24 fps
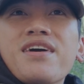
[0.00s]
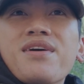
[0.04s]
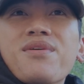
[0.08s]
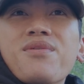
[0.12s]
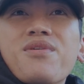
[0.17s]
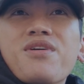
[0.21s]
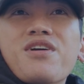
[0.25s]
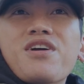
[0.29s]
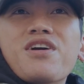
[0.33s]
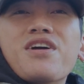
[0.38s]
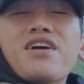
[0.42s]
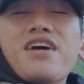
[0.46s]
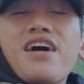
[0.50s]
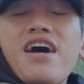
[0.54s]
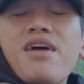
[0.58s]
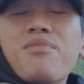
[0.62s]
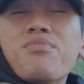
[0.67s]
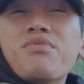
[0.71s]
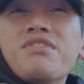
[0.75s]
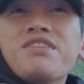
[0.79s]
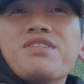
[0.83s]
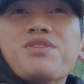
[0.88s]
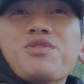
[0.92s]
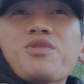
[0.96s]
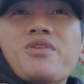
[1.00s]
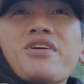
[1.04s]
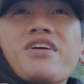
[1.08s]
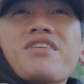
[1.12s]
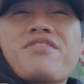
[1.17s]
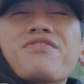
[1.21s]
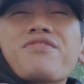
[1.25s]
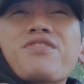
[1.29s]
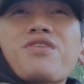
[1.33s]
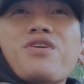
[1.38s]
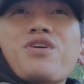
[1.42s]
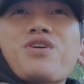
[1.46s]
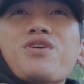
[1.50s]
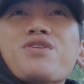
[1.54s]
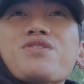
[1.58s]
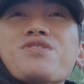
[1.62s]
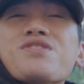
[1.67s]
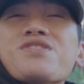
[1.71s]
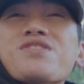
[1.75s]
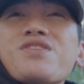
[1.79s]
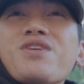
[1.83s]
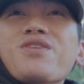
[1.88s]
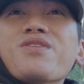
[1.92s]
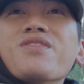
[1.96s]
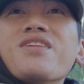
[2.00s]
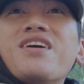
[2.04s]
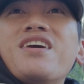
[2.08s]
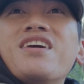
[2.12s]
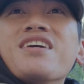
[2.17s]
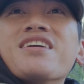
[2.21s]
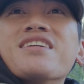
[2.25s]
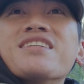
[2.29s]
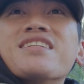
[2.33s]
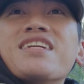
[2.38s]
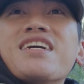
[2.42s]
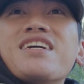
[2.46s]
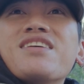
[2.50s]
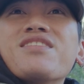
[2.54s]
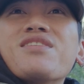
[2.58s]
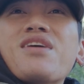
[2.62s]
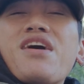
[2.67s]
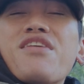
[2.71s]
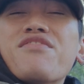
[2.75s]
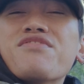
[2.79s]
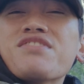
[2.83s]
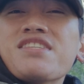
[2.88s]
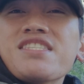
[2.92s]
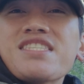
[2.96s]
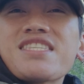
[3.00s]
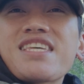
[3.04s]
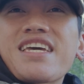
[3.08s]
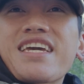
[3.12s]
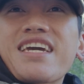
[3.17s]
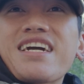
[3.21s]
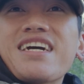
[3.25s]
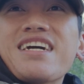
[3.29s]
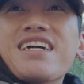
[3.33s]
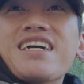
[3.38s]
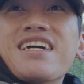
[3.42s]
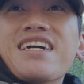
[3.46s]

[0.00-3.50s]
where I've been doing it for so long now, ever since like